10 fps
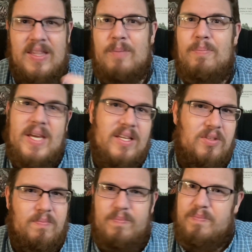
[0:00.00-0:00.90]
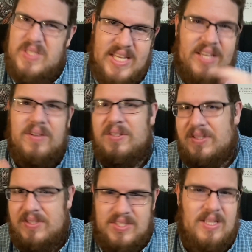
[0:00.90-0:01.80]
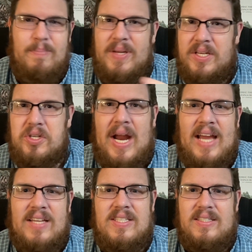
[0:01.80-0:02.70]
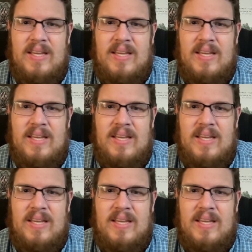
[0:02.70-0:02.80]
big singles and the big tracks,